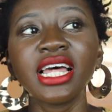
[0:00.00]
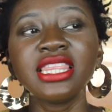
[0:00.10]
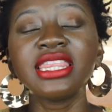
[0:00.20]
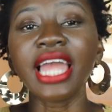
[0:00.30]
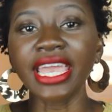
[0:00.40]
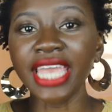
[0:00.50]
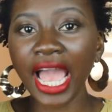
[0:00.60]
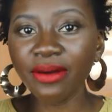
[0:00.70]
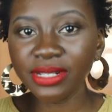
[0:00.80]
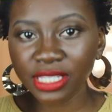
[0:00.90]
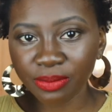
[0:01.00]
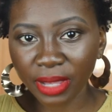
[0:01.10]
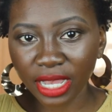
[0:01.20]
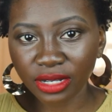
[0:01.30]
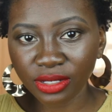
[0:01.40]
like how it
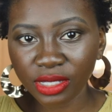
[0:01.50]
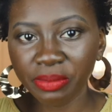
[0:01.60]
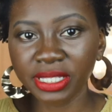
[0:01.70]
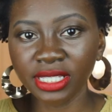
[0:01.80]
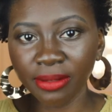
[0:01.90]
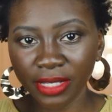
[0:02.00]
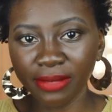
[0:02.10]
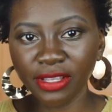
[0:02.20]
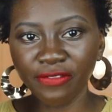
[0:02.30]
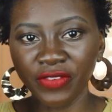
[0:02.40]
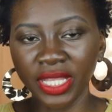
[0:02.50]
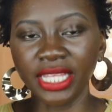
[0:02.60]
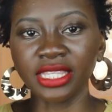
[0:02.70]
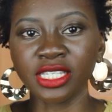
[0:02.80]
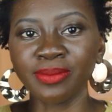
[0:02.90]
smells, but sometimes I feel
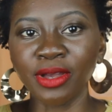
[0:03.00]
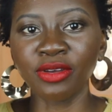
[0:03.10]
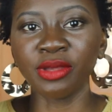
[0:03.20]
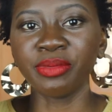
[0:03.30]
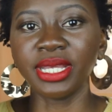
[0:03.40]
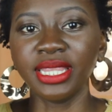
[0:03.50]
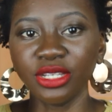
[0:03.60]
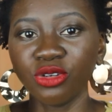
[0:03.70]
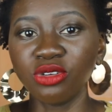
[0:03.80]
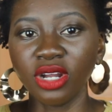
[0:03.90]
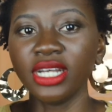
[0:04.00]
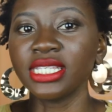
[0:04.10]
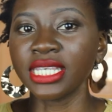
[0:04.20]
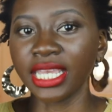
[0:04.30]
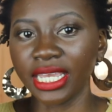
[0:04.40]
like the smell could be a little
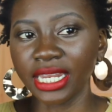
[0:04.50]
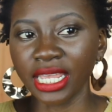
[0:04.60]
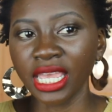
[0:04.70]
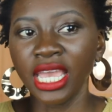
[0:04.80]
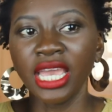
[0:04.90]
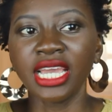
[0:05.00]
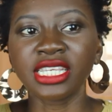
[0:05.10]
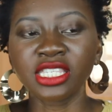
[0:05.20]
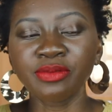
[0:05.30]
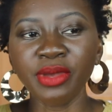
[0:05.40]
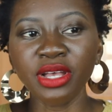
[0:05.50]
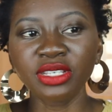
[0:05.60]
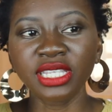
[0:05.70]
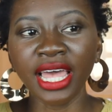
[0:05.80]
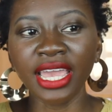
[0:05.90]
nauseating. It
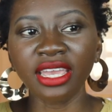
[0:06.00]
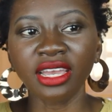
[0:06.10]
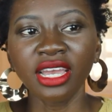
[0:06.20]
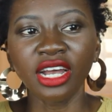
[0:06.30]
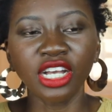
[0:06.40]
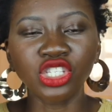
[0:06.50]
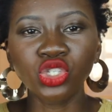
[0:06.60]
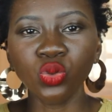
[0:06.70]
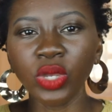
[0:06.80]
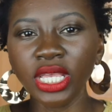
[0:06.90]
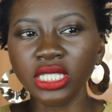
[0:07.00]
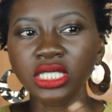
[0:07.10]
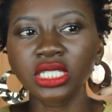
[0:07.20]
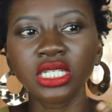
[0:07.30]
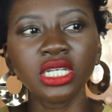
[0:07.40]
smells like a
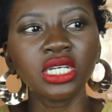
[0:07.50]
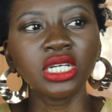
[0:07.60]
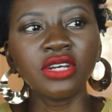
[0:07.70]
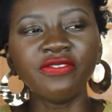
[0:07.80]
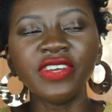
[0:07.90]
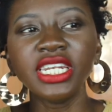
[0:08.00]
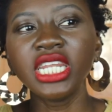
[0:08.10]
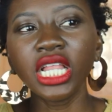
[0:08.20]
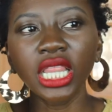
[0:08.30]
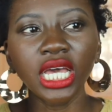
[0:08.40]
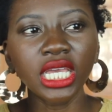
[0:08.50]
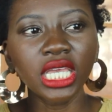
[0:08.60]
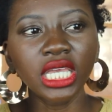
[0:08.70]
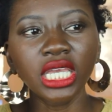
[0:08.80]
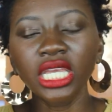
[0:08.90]
sweet
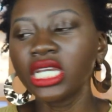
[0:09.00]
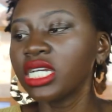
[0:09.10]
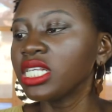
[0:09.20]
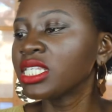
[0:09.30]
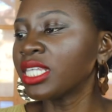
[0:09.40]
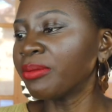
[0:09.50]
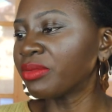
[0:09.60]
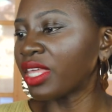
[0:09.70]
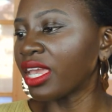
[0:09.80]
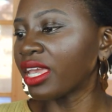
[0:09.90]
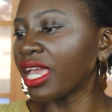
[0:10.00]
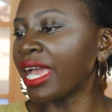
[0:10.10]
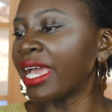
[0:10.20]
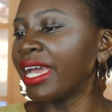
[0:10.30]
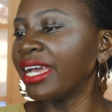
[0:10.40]
vanilla-y something,
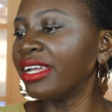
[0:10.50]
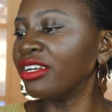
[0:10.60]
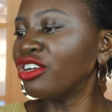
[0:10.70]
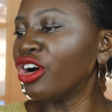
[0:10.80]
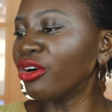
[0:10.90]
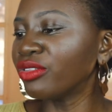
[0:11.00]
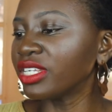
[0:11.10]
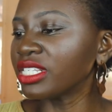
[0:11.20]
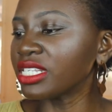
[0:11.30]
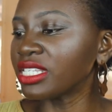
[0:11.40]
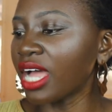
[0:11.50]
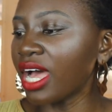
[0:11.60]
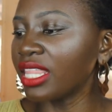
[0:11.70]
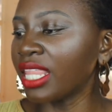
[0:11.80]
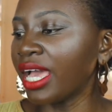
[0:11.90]
and no, this is
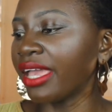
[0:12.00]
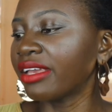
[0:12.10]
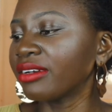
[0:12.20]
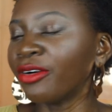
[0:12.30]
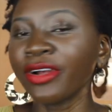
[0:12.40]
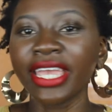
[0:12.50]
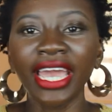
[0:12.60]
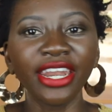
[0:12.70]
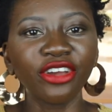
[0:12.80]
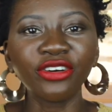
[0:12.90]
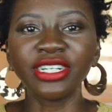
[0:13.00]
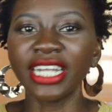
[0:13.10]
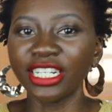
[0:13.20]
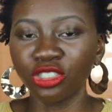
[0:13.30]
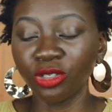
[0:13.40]
not like organic or
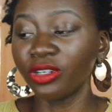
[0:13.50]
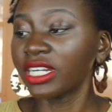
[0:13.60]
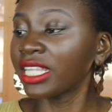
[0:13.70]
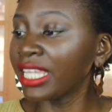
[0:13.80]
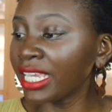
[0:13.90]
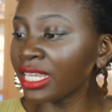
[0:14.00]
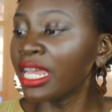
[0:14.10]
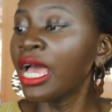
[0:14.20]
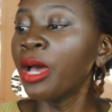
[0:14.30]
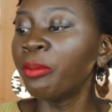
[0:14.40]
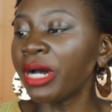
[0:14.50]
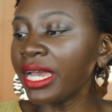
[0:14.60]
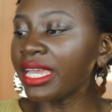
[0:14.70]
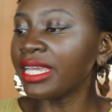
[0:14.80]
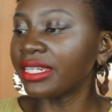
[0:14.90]
natural or clean,
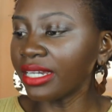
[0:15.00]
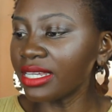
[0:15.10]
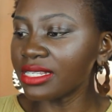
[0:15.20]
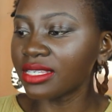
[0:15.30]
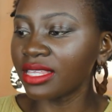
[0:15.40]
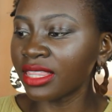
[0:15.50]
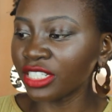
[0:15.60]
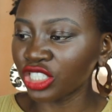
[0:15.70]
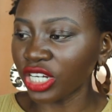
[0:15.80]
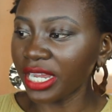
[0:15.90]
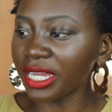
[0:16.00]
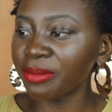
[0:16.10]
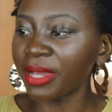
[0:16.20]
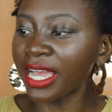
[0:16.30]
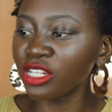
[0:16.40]
but it does the
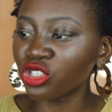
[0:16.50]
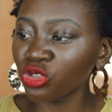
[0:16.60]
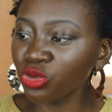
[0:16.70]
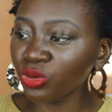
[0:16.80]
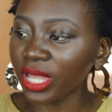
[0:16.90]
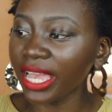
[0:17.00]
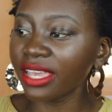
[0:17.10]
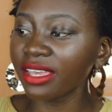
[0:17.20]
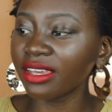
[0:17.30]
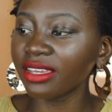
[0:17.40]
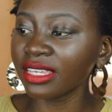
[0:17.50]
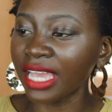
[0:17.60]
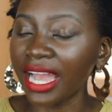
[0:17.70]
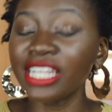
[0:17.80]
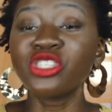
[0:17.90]
job. I do like it.
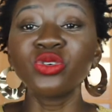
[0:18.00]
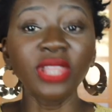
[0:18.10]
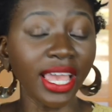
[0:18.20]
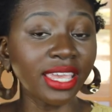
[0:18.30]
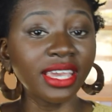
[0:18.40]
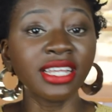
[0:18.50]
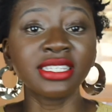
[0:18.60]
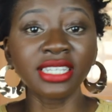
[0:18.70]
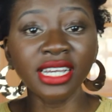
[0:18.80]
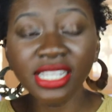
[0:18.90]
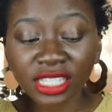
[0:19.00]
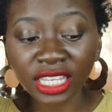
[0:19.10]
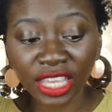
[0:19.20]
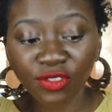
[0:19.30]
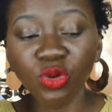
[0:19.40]
It does
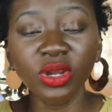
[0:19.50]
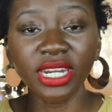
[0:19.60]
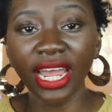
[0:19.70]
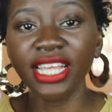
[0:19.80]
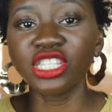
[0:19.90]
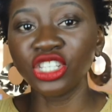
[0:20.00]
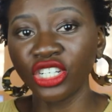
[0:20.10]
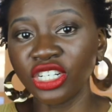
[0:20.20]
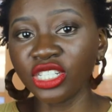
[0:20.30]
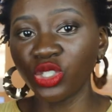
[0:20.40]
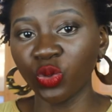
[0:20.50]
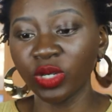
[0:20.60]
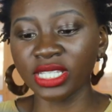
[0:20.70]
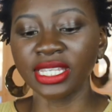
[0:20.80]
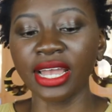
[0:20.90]
give you a nice good
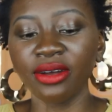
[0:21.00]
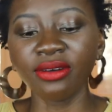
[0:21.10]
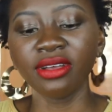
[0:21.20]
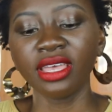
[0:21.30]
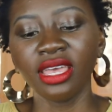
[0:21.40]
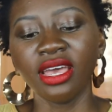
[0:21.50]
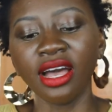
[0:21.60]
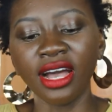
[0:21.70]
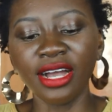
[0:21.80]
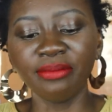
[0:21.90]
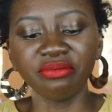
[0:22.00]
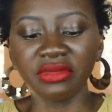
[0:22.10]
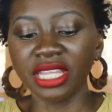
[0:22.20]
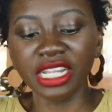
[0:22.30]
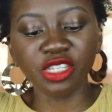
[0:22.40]
twist out.
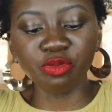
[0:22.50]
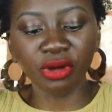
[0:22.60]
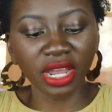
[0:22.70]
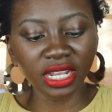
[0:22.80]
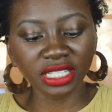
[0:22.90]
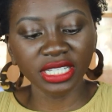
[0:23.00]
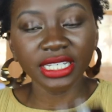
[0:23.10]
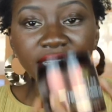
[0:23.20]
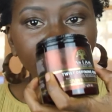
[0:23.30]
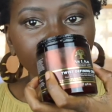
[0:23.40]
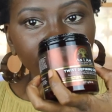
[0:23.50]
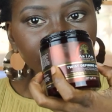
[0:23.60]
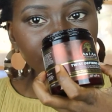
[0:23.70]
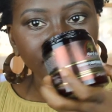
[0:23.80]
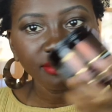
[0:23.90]
Lots of product in here.